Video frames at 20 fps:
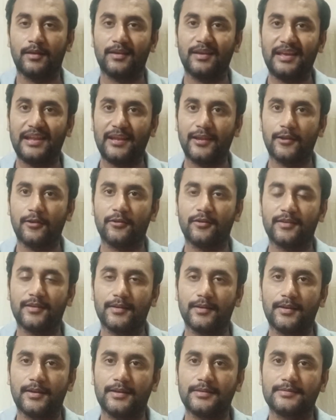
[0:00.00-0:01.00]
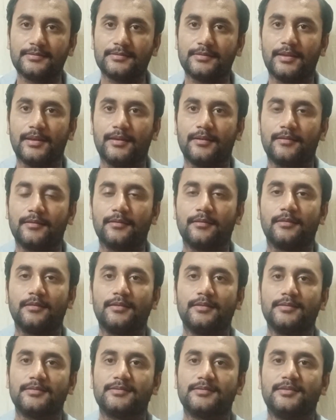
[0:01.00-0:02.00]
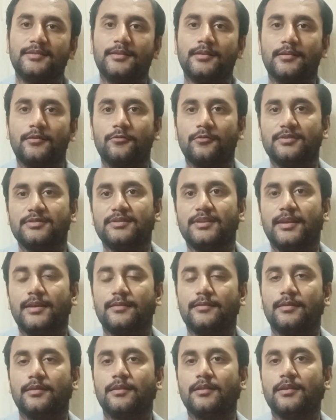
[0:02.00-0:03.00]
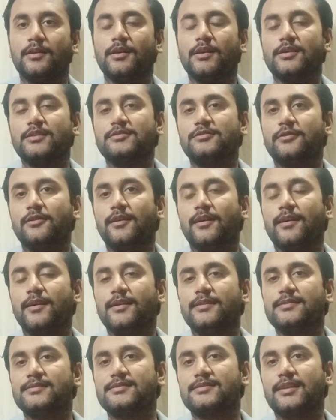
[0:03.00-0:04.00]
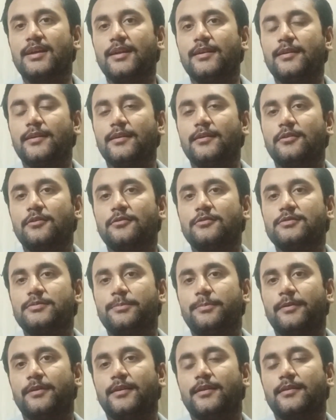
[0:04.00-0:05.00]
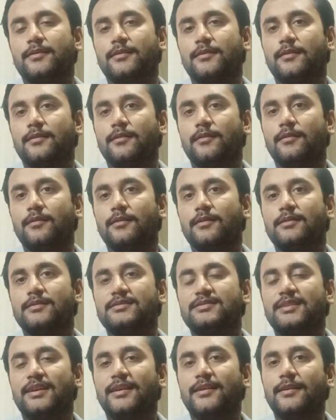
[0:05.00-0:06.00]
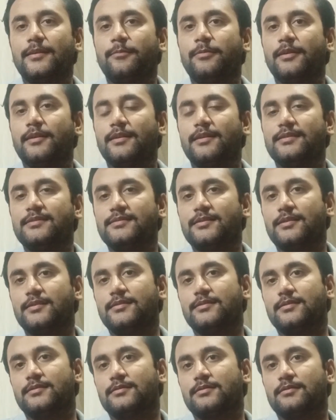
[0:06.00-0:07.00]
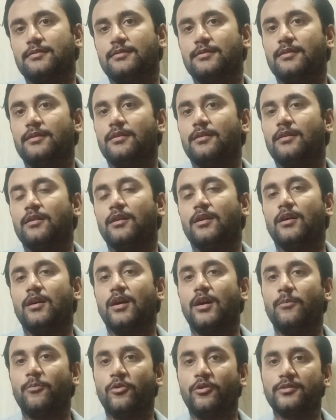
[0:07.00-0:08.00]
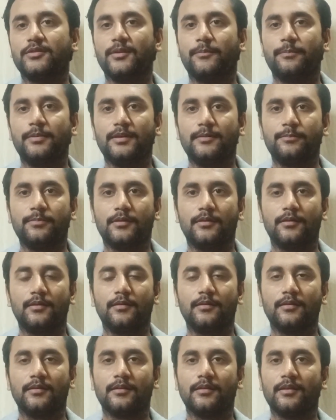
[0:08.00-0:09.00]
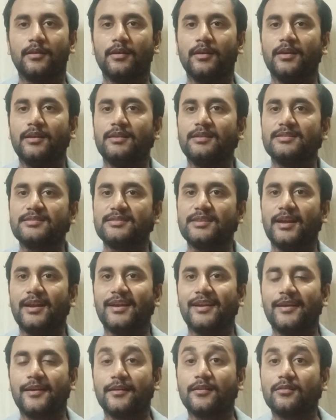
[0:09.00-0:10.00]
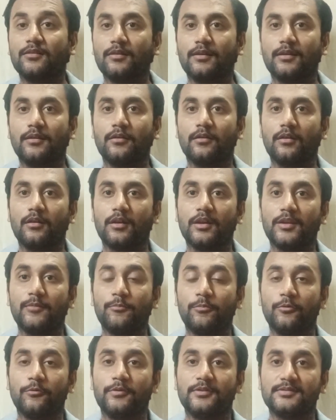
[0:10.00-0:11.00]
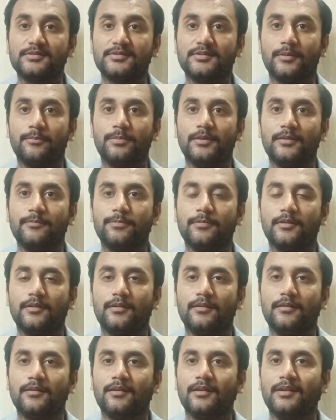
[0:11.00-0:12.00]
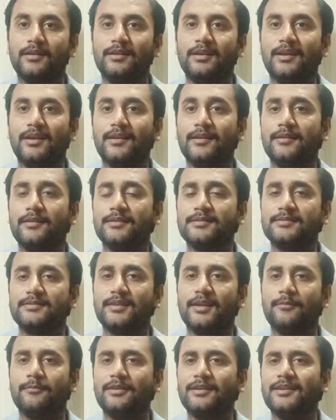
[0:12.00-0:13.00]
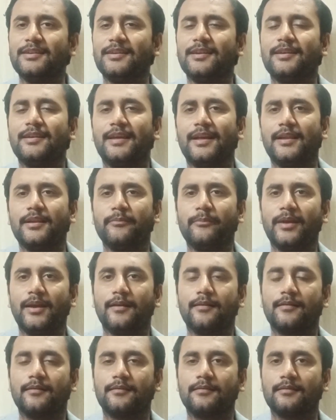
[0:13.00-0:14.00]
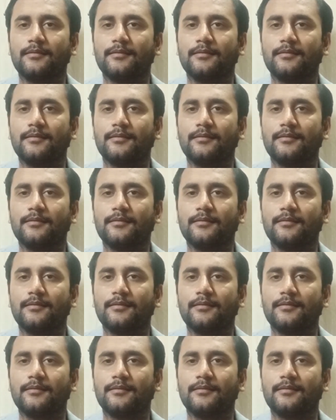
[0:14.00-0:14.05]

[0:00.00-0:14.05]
Galileo realized that he is near to his death. So he again started to spread the scientific research among the people. He started to influence the people. And this time he didn't hold back